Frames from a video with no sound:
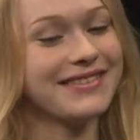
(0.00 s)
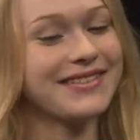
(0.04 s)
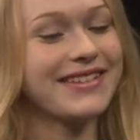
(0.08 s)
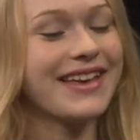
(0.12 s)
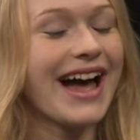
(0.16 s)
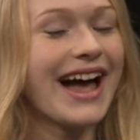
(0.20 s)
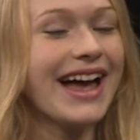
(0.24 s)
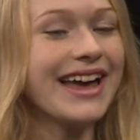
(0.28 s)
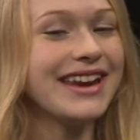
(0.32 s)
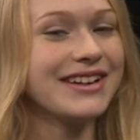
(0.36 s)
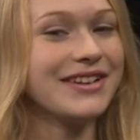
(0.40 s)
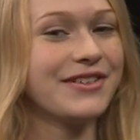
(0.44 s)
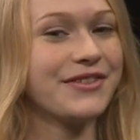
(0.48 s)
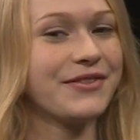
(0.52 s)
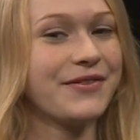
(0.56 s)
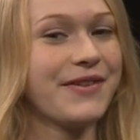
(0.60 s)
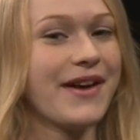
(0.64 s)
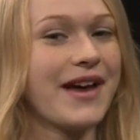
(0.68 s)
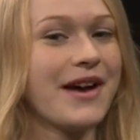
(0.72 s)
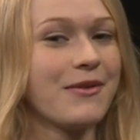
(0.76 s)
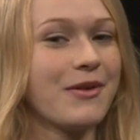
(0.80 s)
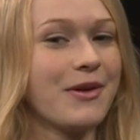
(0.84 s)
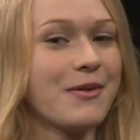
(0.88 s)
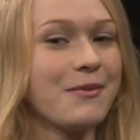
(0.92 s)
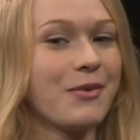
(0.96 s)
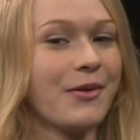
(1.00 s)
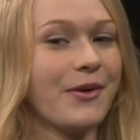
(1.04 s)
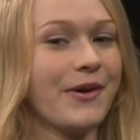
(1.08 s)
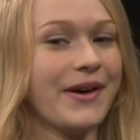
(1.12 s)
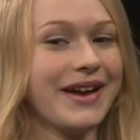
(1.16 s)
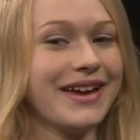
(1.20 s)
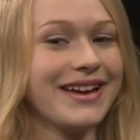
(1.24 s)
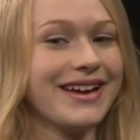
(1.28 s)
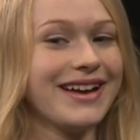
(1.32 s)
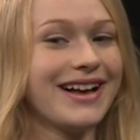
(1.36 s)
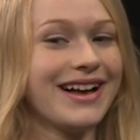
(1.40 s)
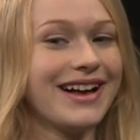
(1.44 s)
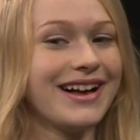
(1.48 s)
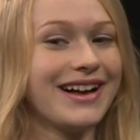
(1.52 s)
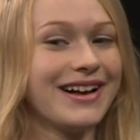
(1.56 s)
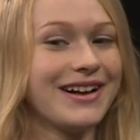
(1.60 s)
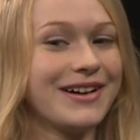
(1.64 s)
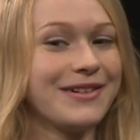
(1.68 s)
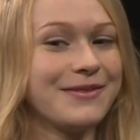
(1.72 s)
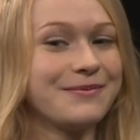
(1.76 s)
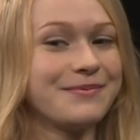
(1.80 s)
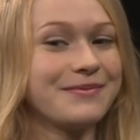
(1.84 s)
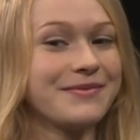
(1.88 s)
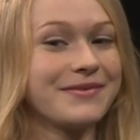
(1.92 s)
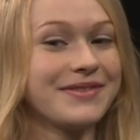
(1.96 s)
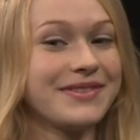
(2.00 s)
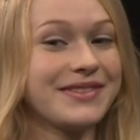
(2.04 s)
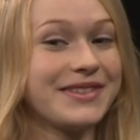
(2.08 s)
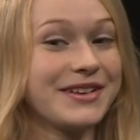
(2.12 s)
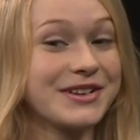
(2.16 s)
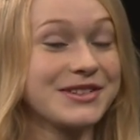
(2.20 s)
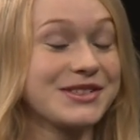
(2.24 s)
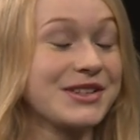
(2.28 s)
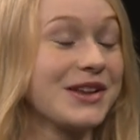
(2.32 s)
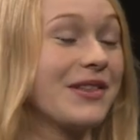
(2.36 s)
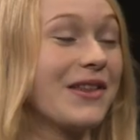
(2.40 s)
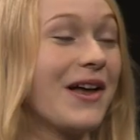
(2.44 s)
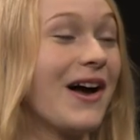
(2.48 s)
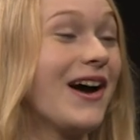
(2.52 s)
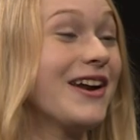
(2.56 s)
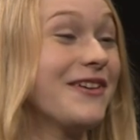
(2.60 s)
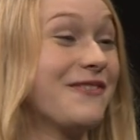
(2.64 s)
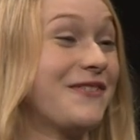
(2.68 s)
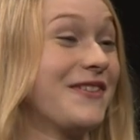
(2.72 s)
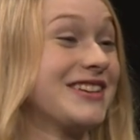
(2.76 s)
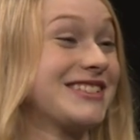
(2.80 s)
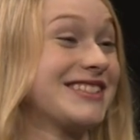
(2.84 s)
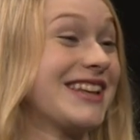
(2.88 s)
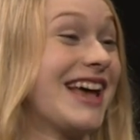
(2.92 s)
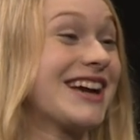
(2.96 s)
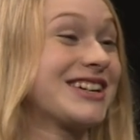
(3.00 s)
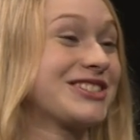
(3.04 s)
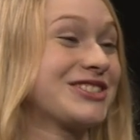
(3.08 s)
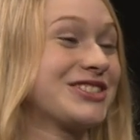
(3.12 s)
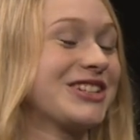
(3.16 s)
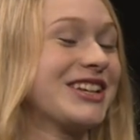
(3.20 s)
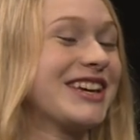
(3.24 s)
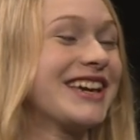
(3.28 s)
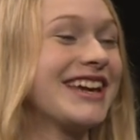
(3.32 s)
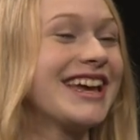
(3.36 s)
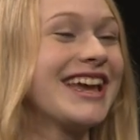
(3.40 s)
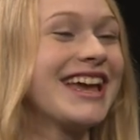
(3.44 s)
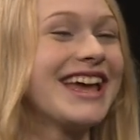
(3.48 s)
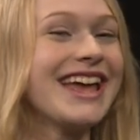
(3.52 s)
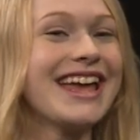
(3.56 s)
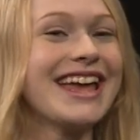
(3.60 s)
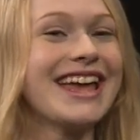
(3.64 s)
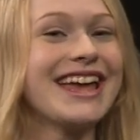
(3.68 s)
kind of at one point. There's a lot of us, actually.